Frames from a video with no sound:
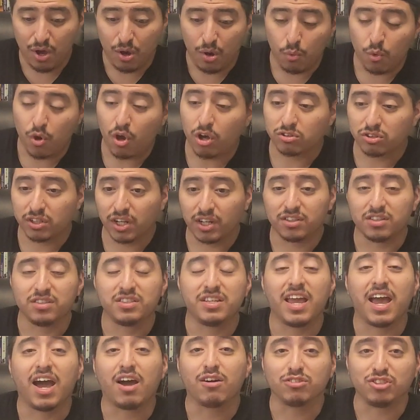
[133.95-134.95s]
We also get to
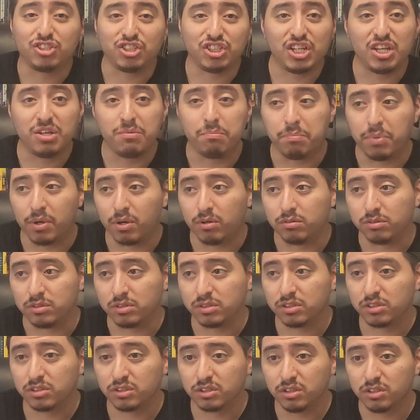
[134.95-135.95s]
see how she
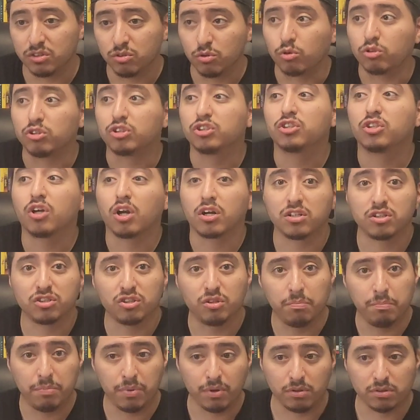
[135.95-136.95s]
builds or starts
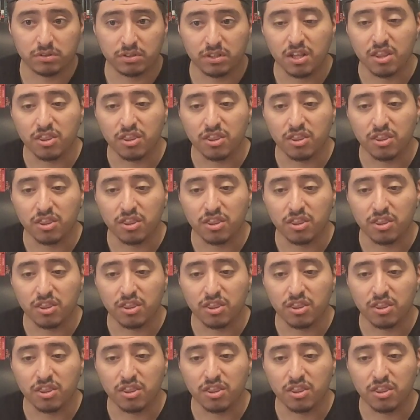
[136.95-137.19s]
to build